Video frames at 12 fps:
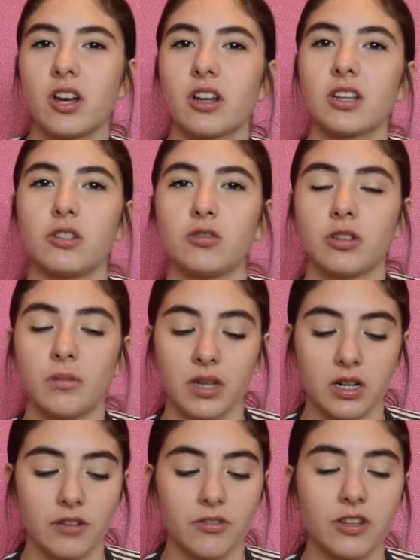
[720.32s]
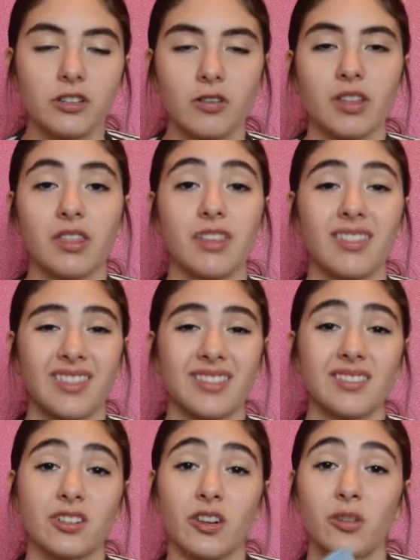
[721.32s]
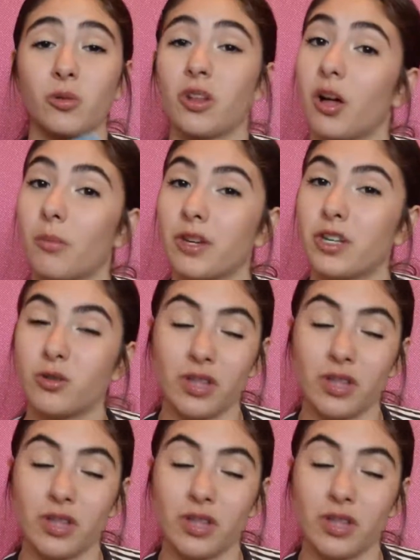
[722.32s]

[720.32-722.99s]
out and do something different so I think this skirt will help me do